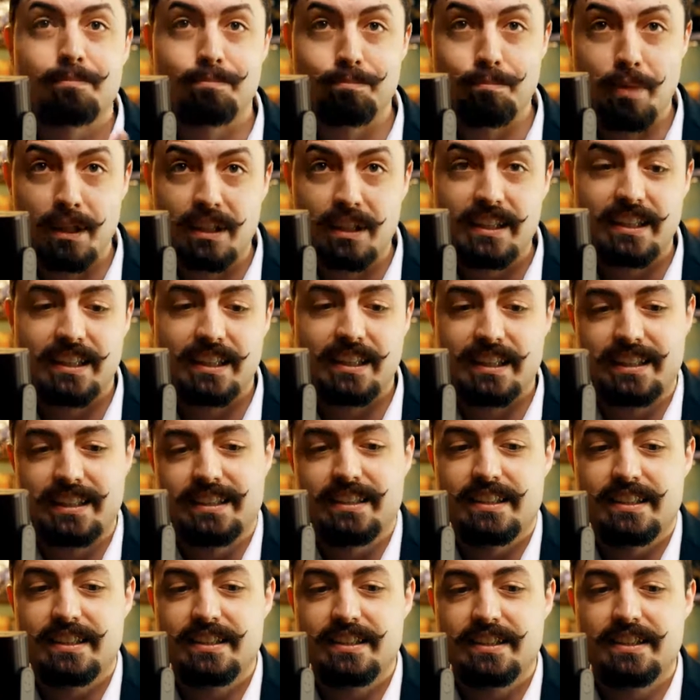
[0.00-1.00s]
bullet
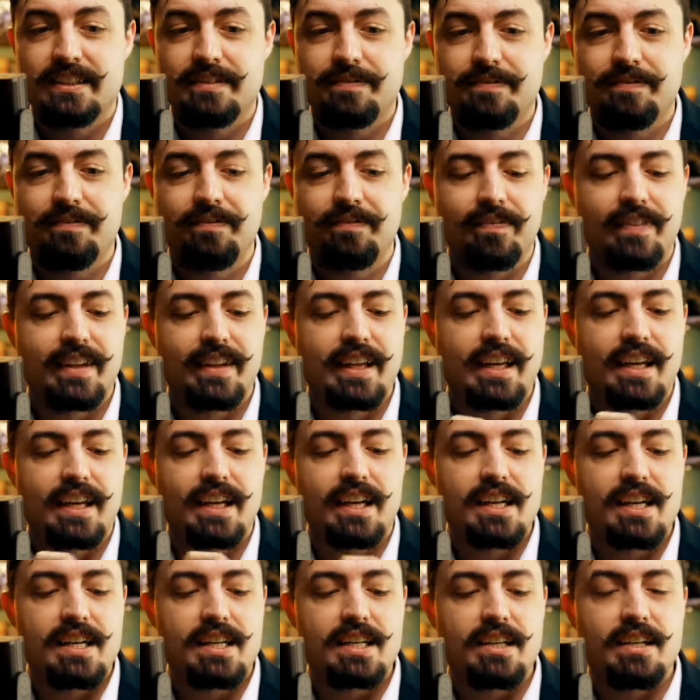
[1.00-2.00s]
lists,
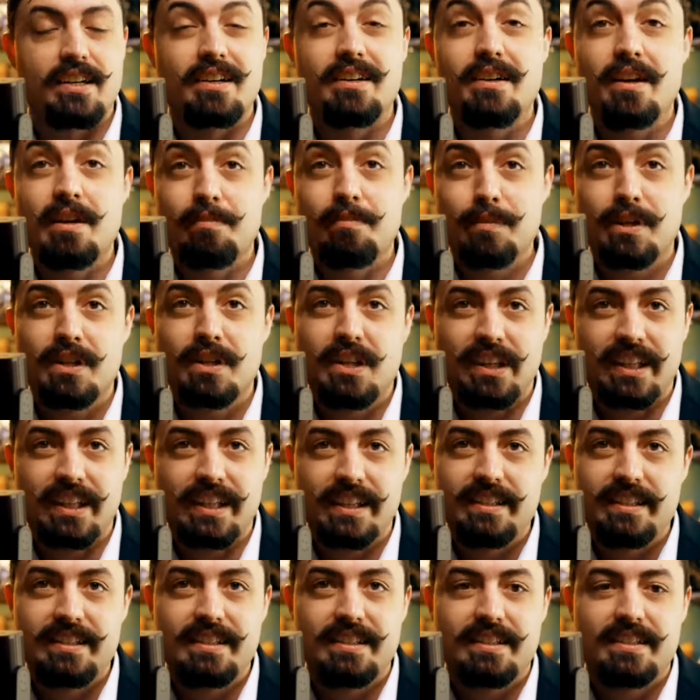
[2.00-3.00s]
numbered
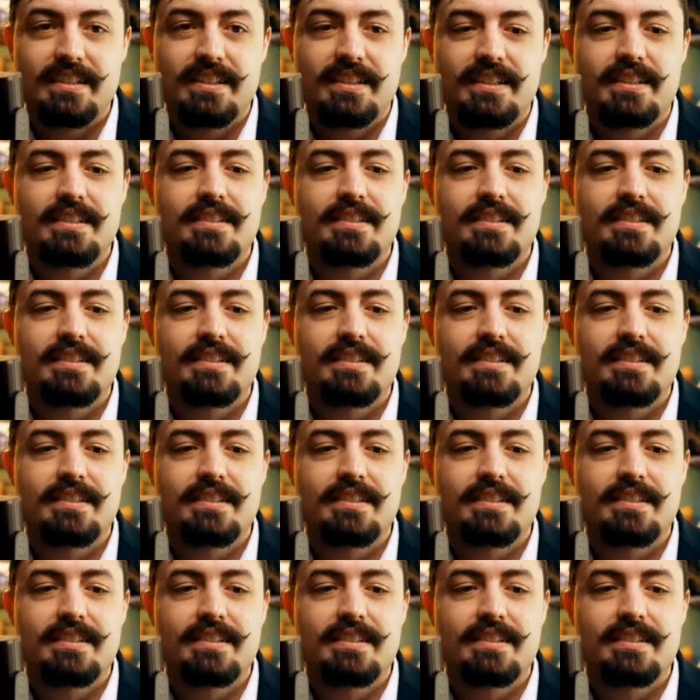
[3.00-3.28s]
lists,